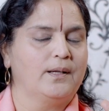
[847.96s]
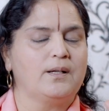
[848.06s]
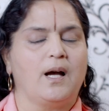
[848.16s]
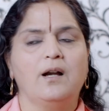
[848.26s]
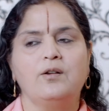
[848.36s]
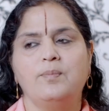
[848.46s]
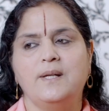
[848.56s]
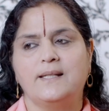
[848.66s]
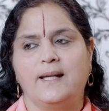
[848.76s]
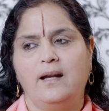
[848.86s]
Can't
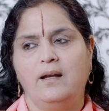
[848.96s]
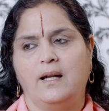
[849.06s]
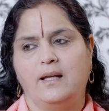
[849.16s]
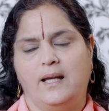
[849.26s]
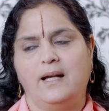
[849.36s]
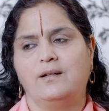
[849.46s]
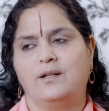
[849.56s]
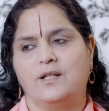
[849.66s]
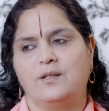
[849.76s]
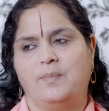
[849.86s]
be said and yet
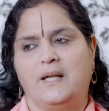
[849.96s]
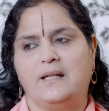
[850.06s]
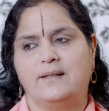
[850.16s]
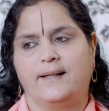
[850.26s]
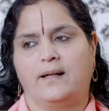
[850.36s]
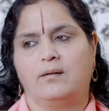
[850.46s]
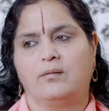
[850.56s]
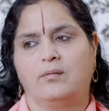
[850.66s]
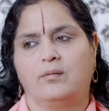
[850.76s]
it is being said.